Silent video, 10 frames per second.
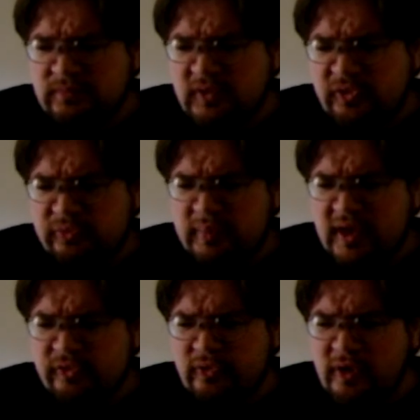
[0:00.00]

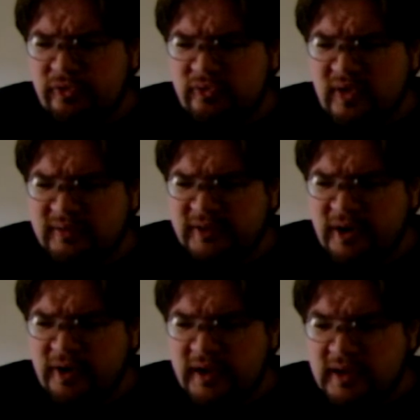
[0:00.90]
Spaz Fox and Varmint
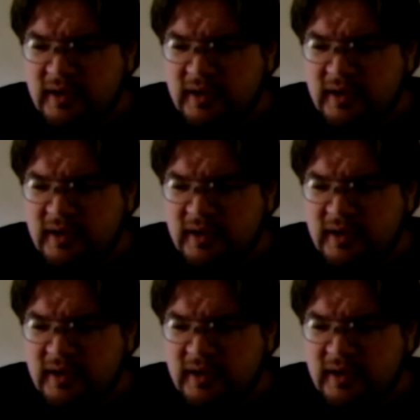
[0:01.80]
Coyote.